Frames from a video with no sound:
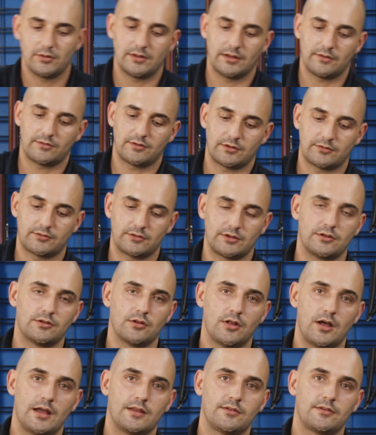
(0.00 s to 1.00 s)
That's actually
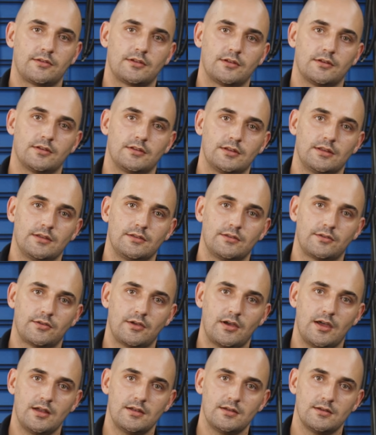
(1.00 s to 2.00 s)
glide skin on the
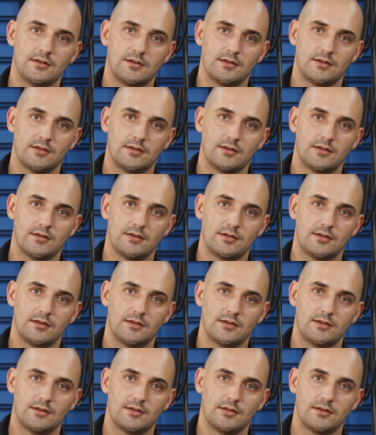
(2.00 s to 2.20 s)
inside.